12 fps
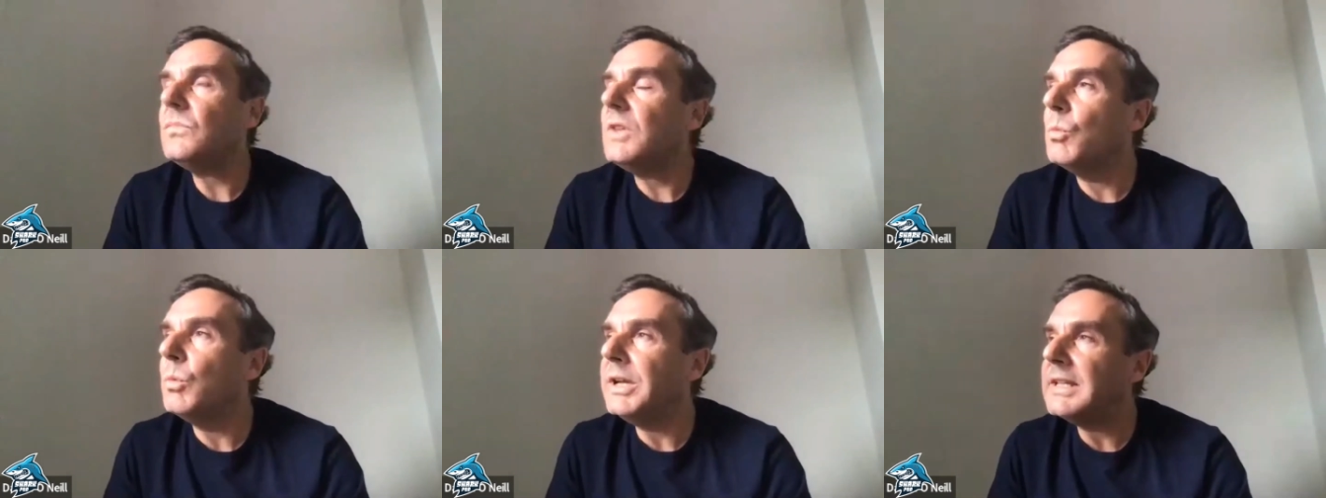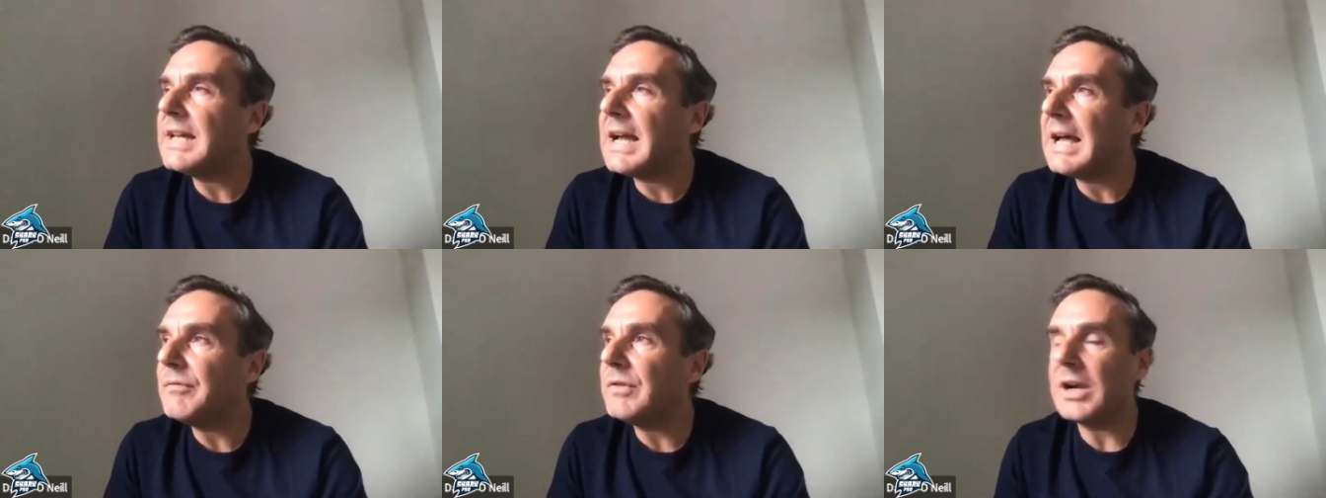we'd
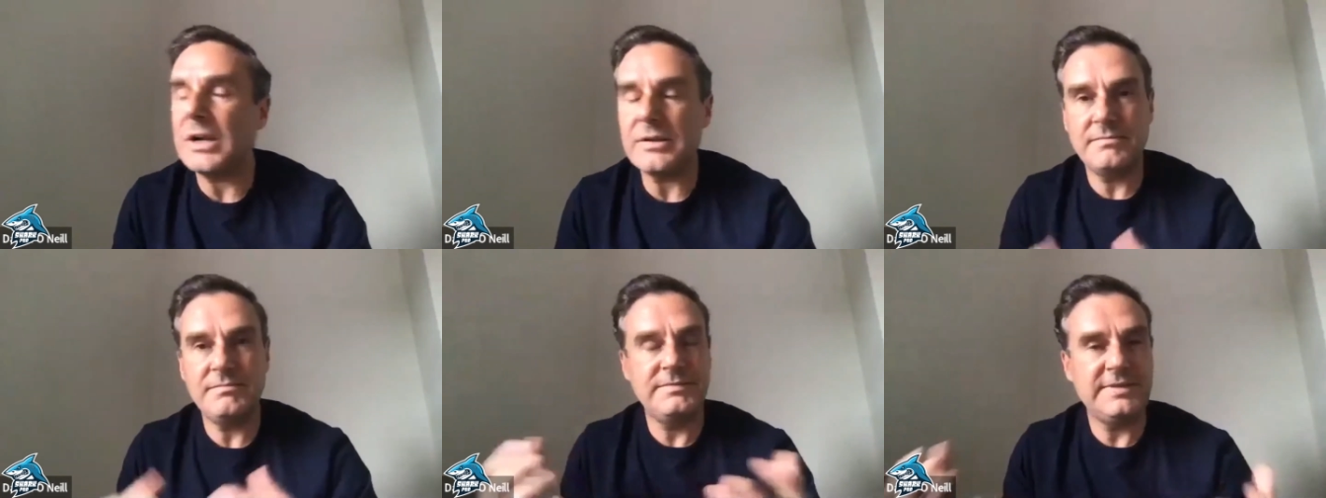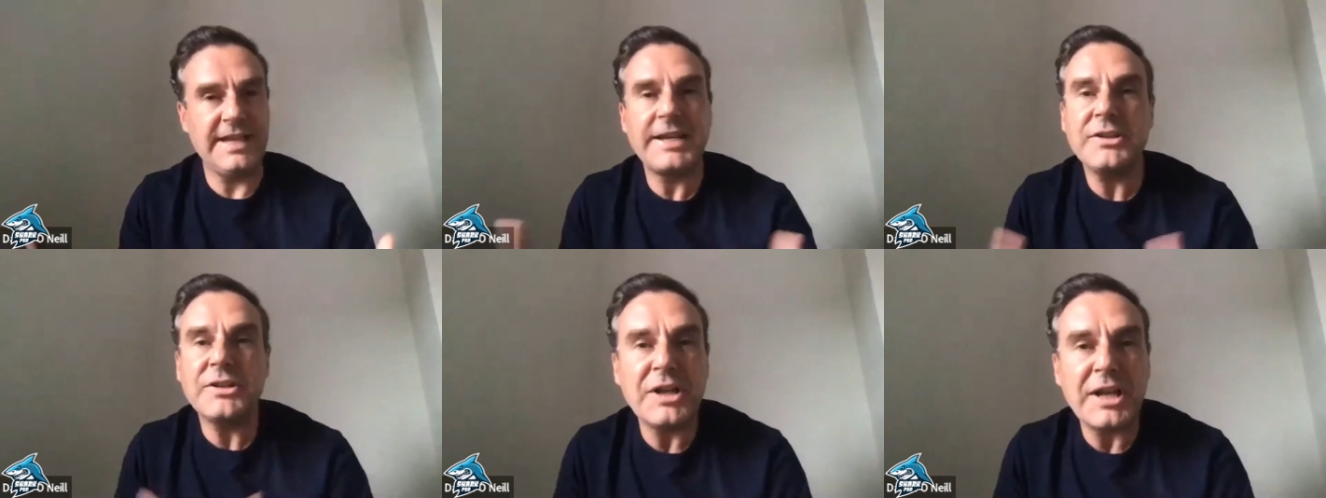have our
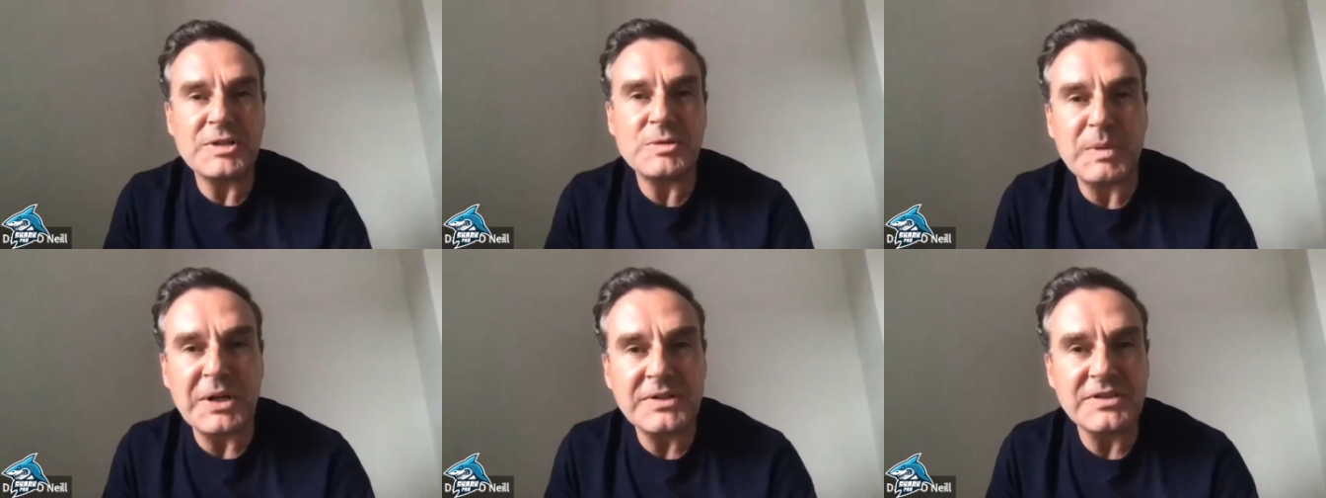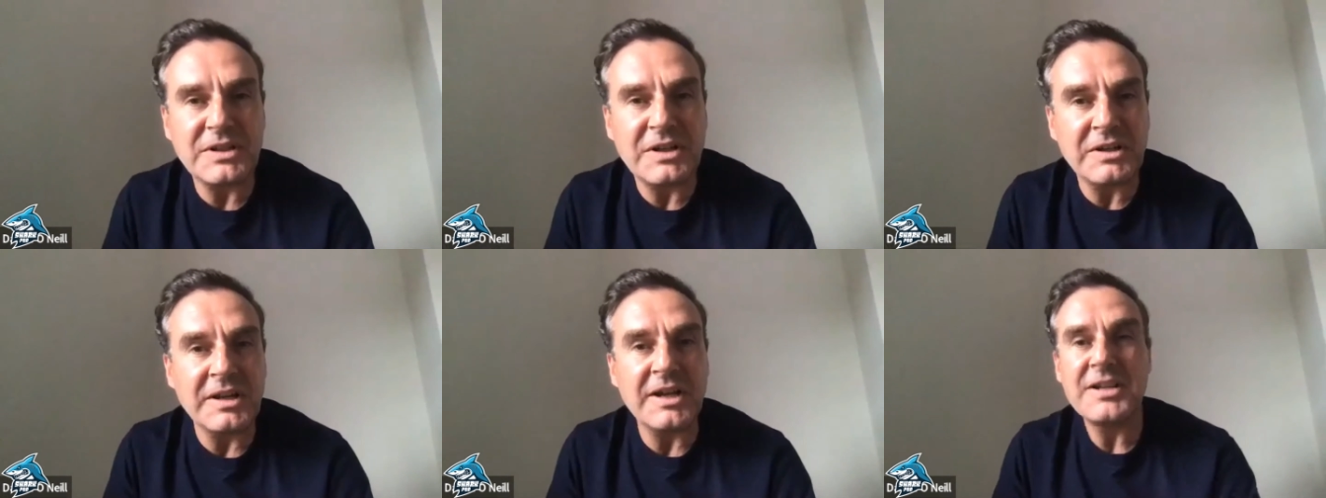technical experts
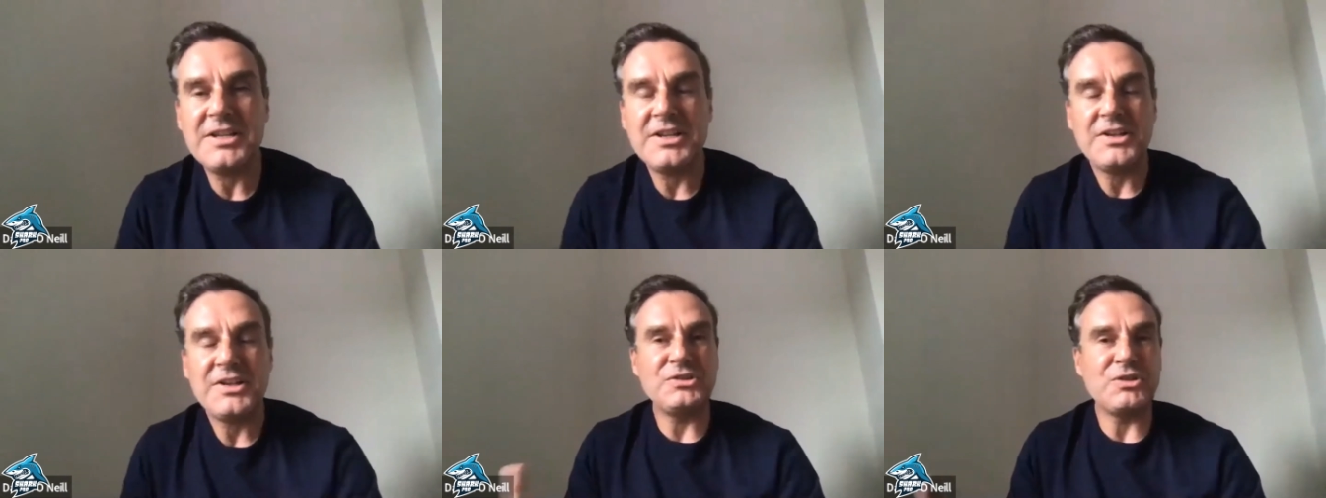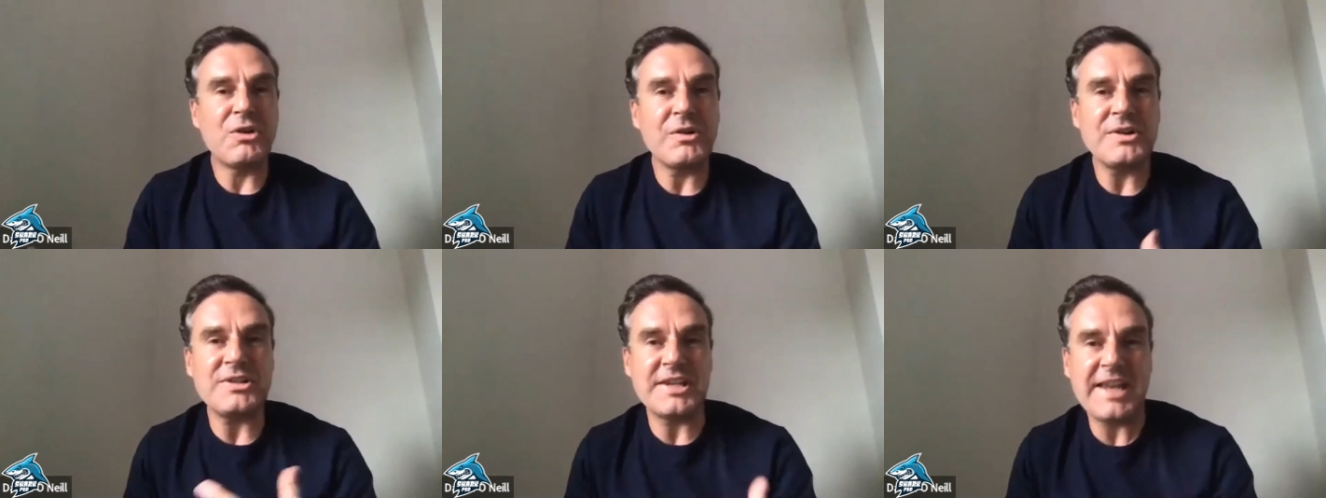on
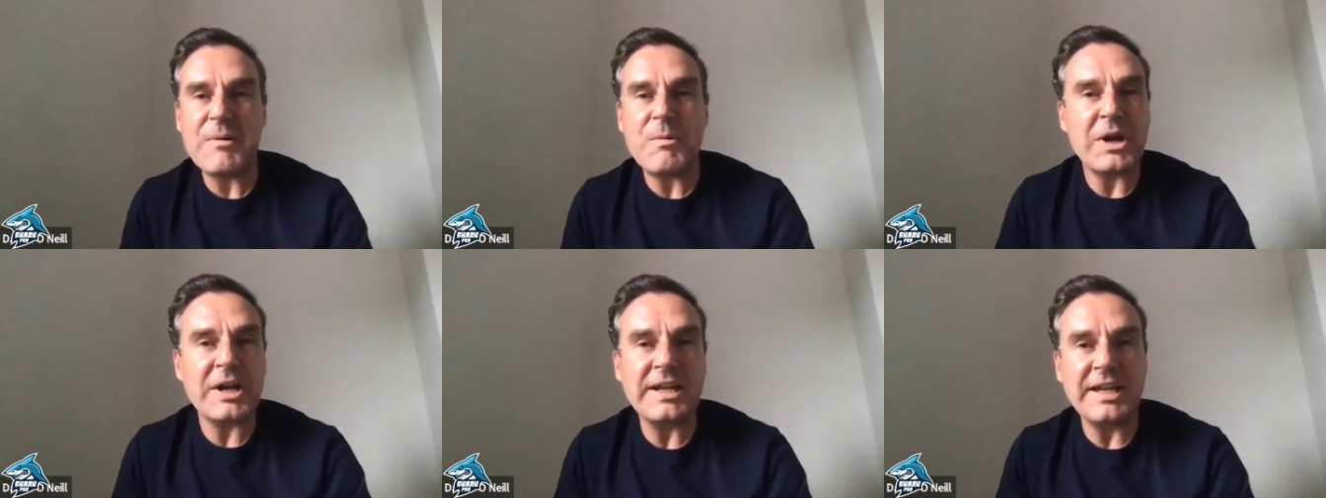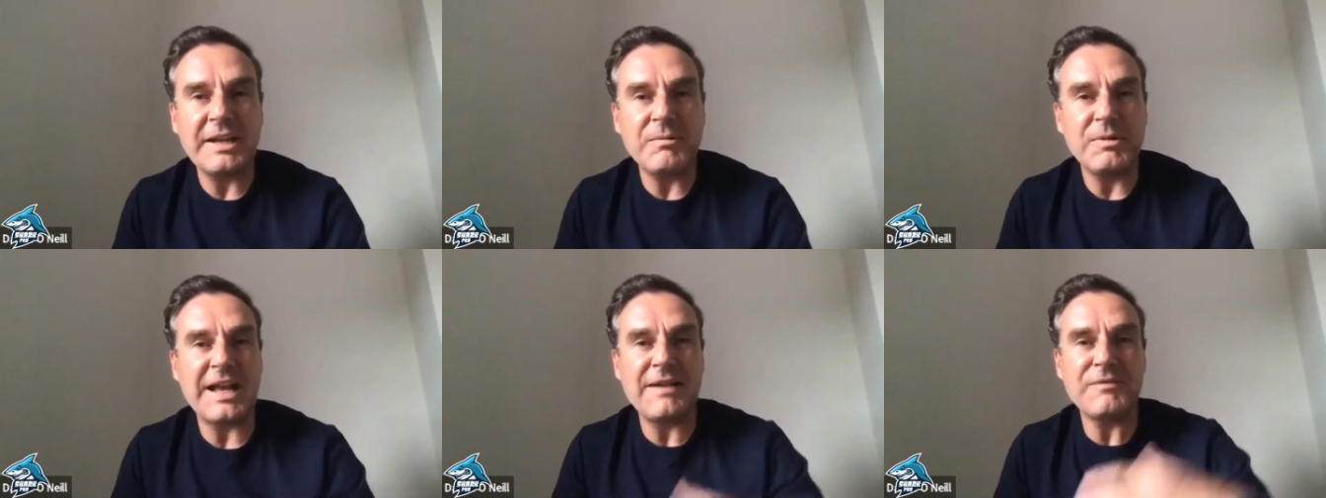storage and networking,
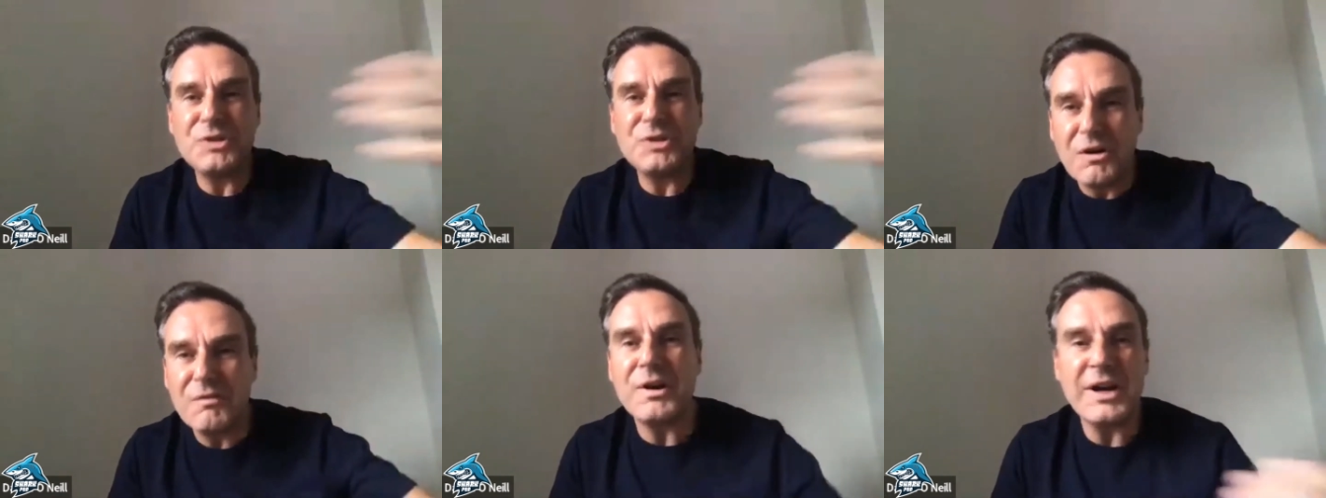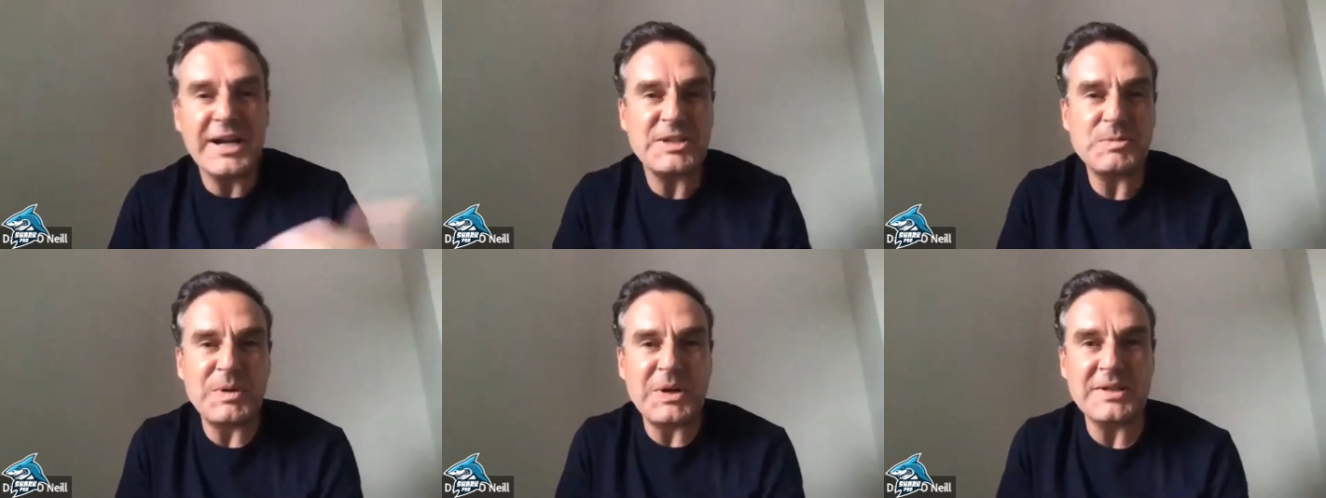we'd have software
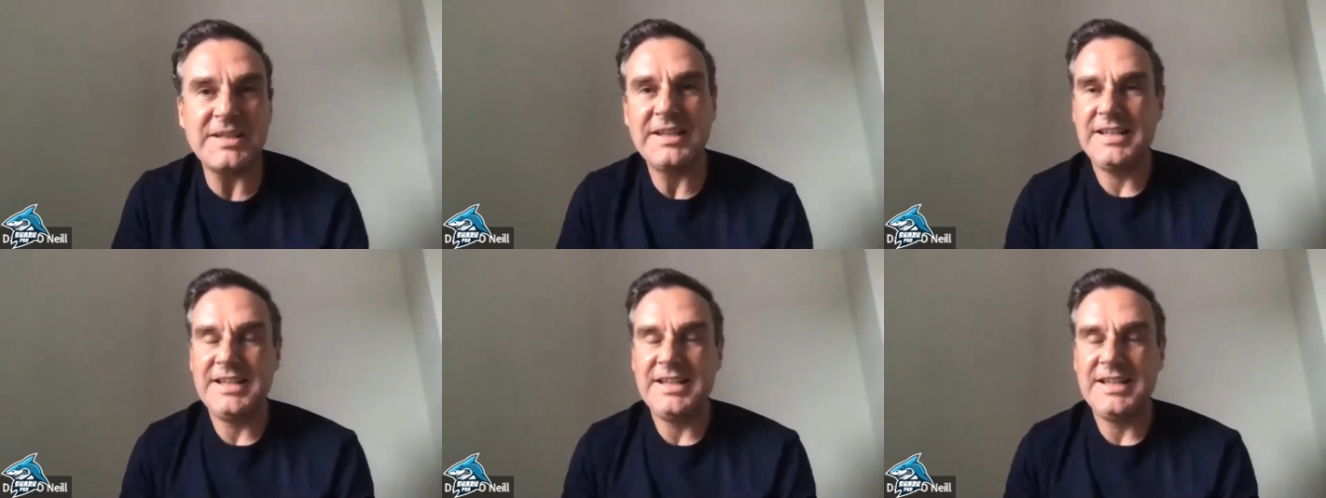experts,